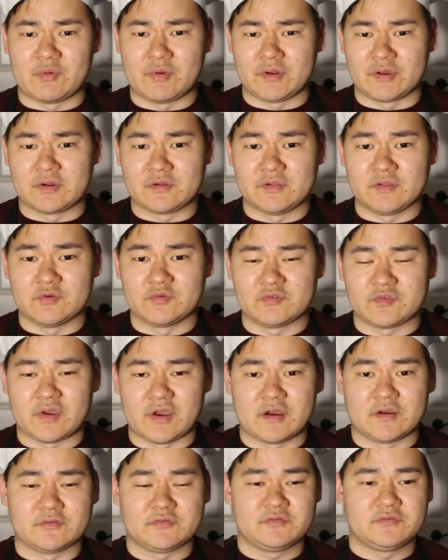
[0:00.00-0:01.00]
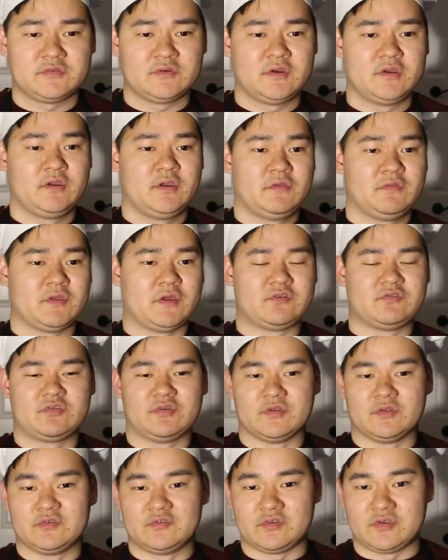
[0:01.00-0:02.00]
way to close off that
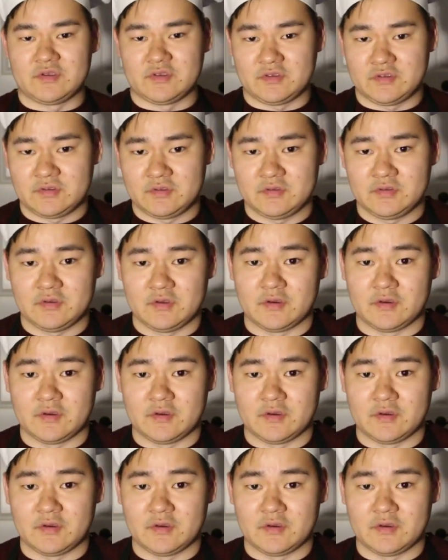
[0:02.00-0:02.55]
trilogy.